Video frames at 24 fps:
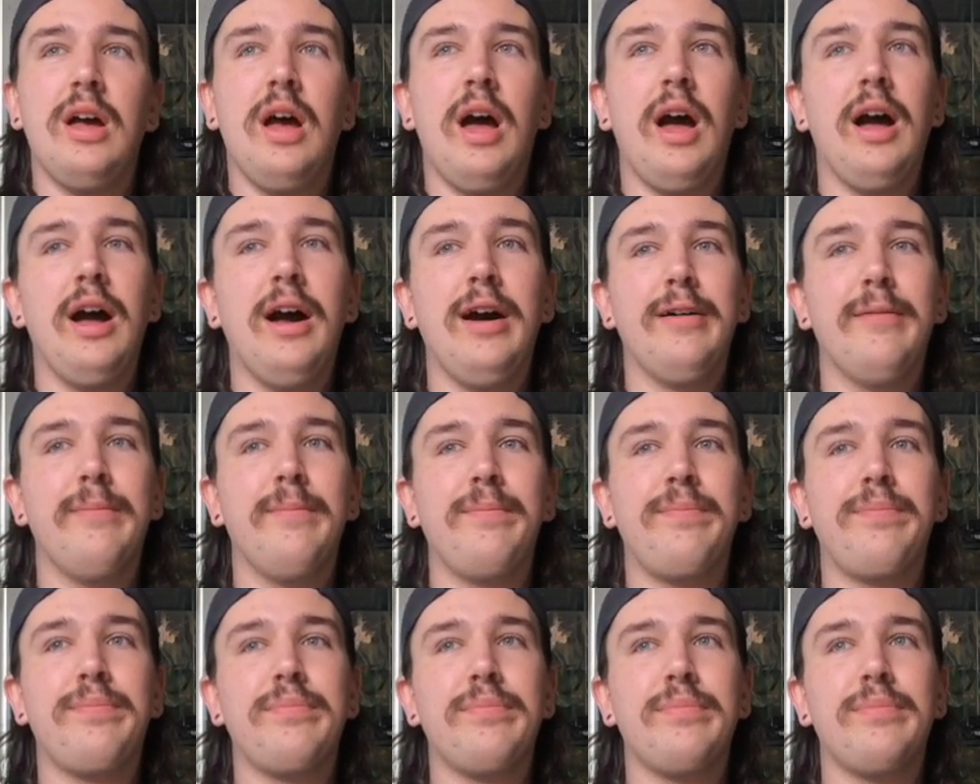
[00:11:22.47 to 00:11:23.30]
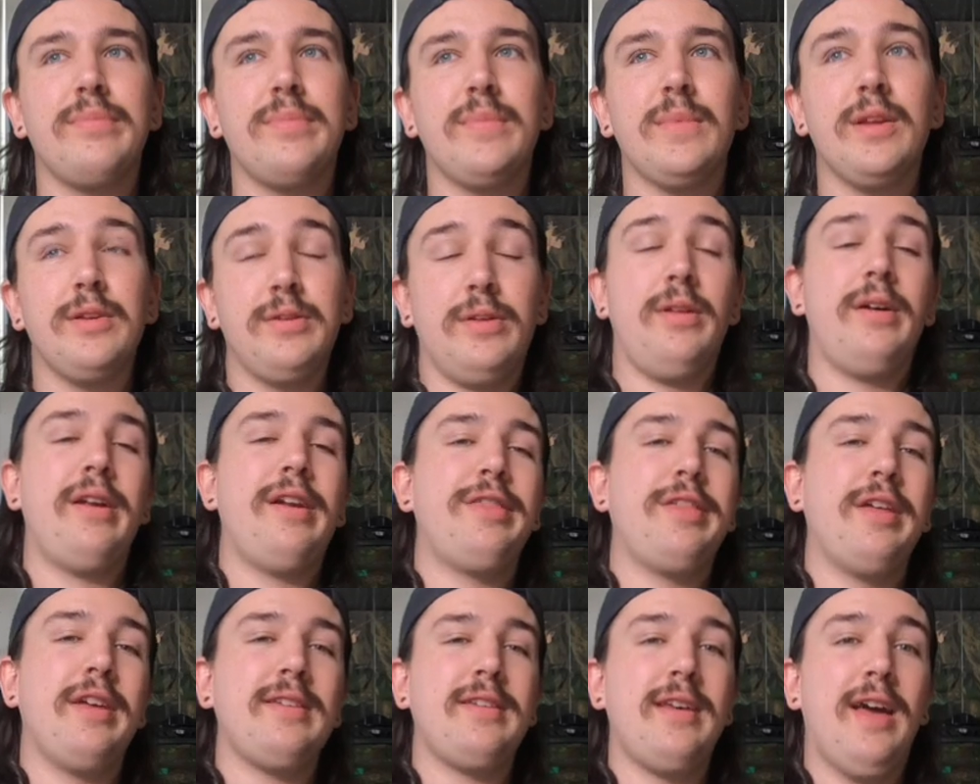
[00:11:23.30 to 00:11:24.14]
There's a lot
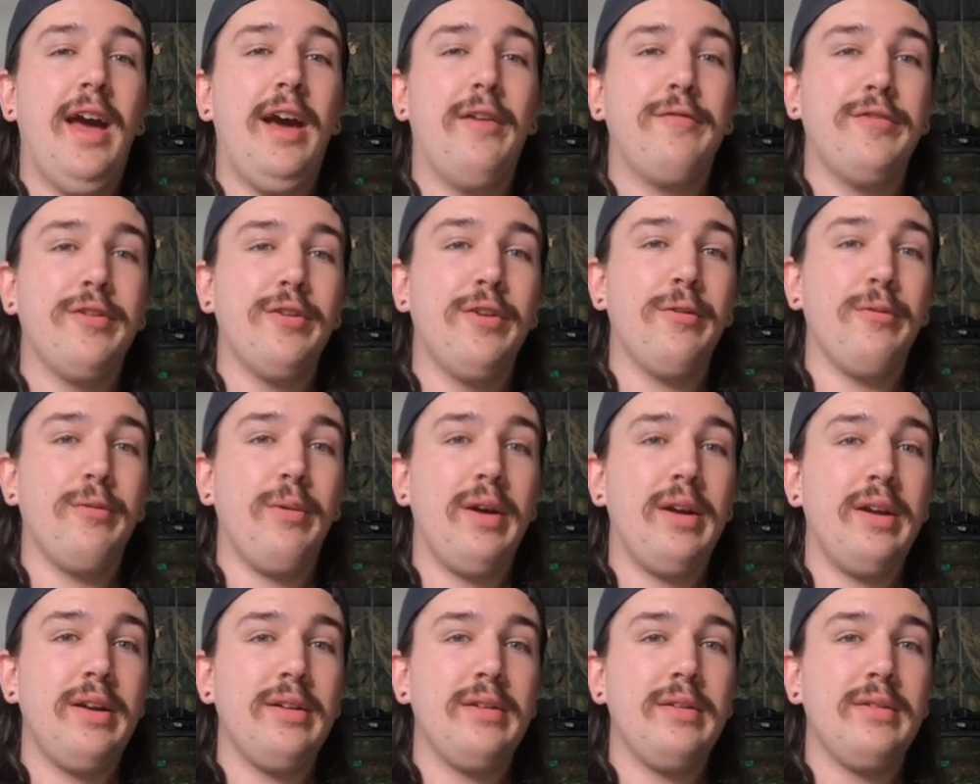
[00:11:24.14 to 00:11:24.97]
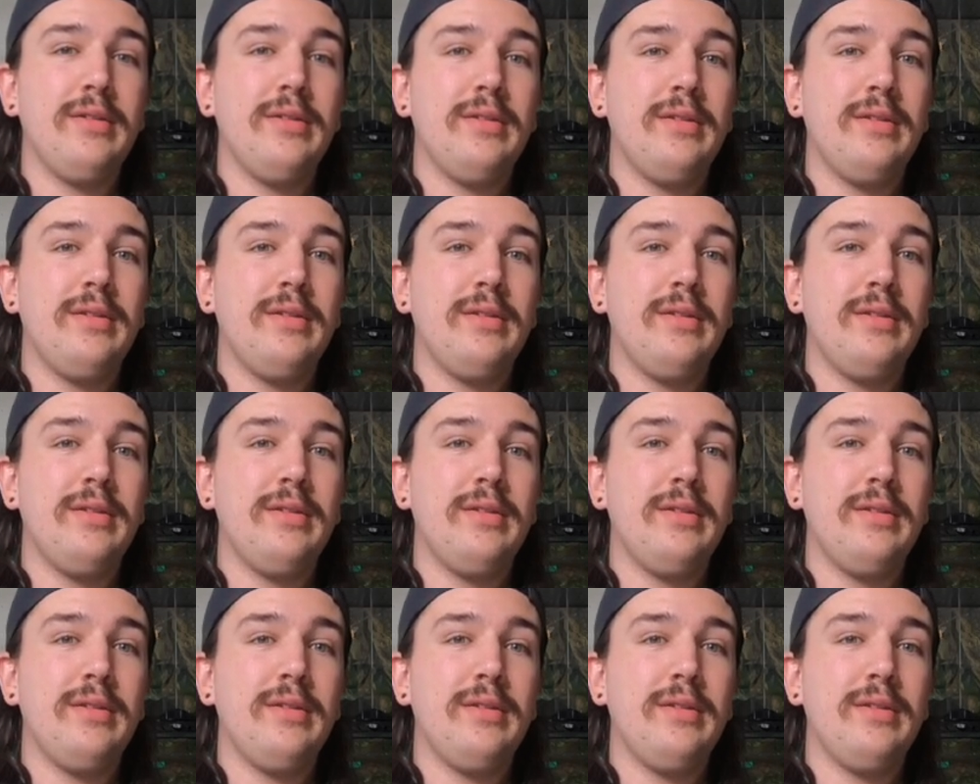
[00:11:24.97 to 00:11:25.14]
of things that have to go right,